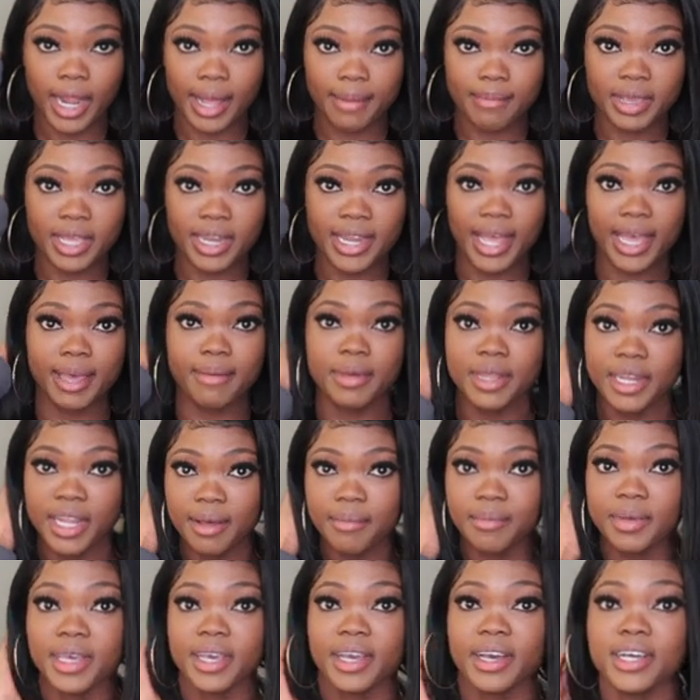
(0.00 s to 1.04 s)
I mean, I may
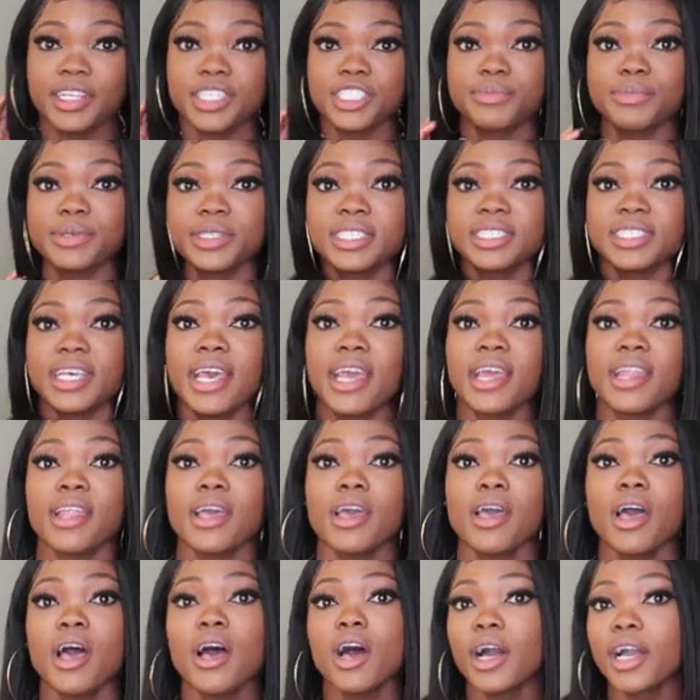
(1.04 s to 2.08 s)
not be
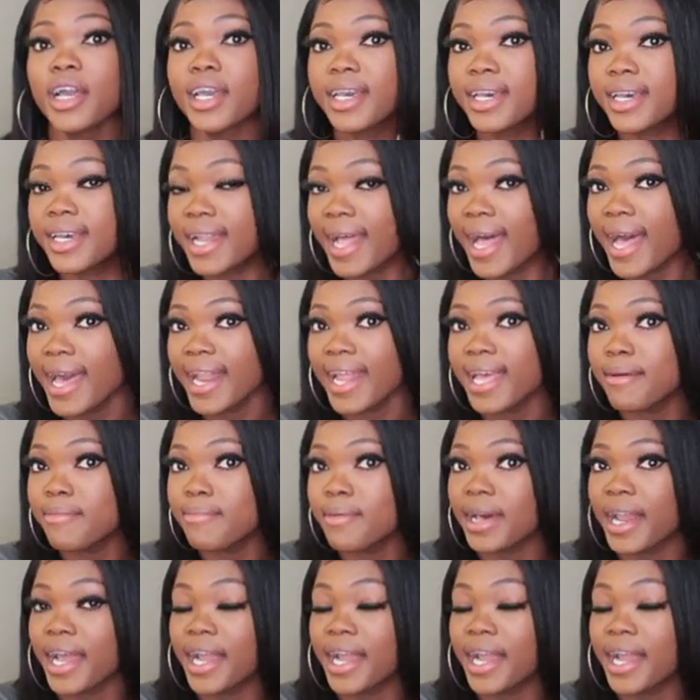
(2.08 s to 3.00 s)
100% good at it, but